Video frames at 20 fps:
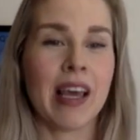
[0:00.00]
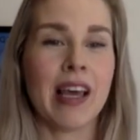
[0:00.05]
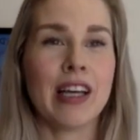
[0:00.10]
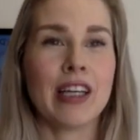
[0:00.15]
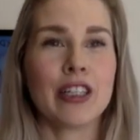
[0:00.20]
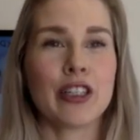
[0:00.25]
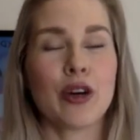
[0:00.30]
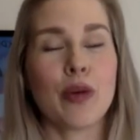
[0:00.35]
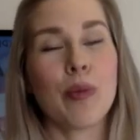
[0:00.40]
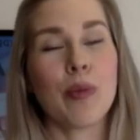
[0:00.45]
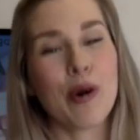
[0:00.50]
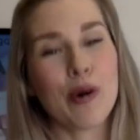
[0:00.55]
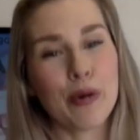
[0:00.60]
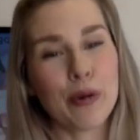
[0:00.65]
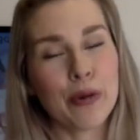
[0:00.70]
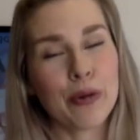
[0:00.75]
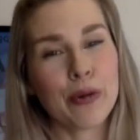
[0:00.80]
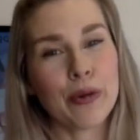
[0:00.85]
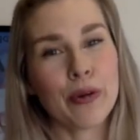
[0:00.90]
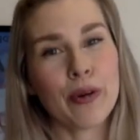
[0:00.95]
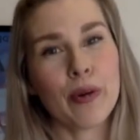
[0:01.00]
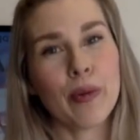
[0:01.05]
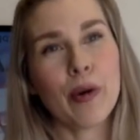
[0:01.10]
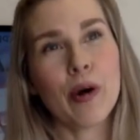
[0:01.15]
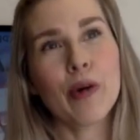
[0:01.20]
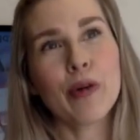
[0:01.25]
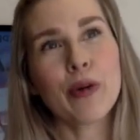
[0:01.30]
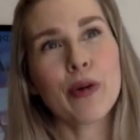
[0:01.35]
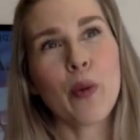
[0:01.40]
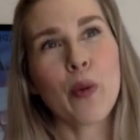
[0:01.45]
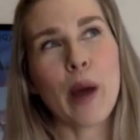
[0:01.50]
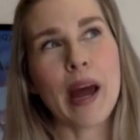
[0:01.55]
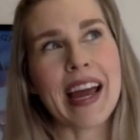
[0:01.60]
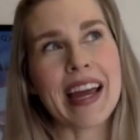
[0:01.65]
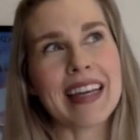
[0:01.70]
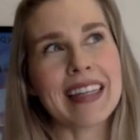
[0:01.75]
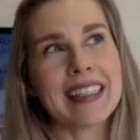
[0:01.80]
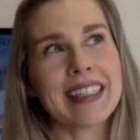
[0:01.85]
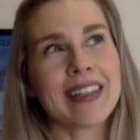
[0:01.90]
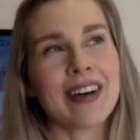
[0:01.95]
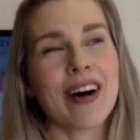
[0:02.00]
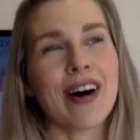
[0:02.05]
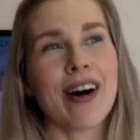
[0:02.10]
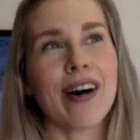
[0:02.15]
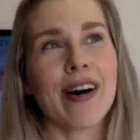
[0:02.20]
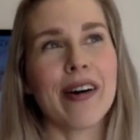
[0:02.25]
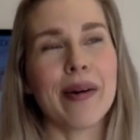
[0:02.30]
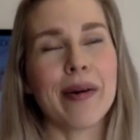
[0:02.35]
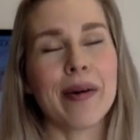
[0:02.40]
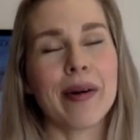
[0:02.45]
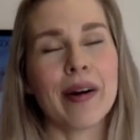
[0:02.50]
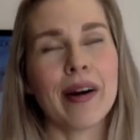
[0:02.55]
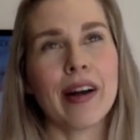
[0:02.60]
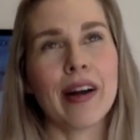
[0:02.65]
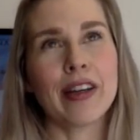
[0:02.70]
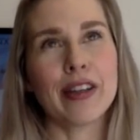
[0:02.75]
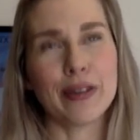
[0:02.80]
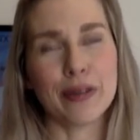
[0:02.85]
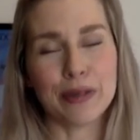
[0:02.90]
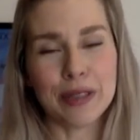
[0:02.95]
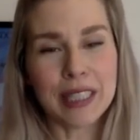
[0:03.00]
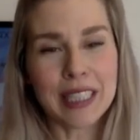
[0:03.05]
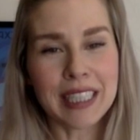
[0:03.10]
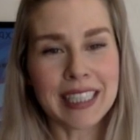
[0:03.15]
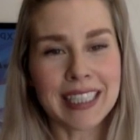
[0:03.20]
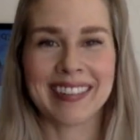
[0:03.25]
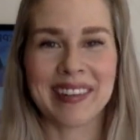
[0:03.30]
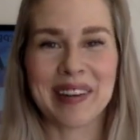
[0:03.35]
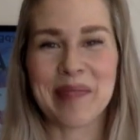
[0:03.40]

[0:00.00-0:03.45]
So both both ways are used.